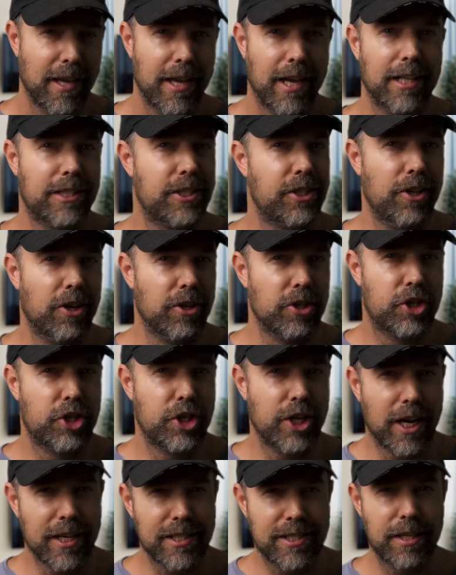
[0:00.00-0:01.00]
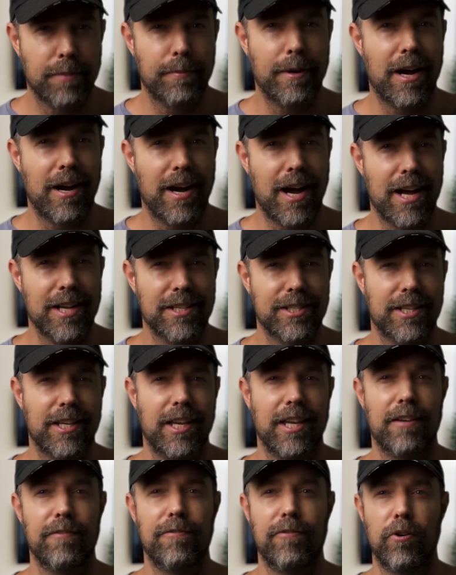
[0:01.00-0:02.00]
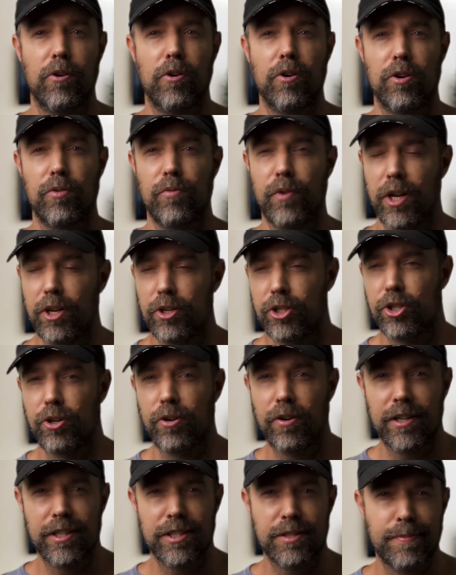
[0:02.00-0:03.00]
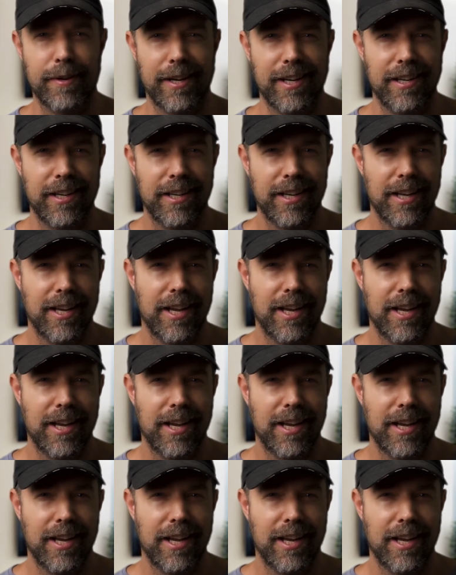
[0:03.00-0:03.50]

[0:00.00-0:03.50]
It's not just about asking for reassurance, but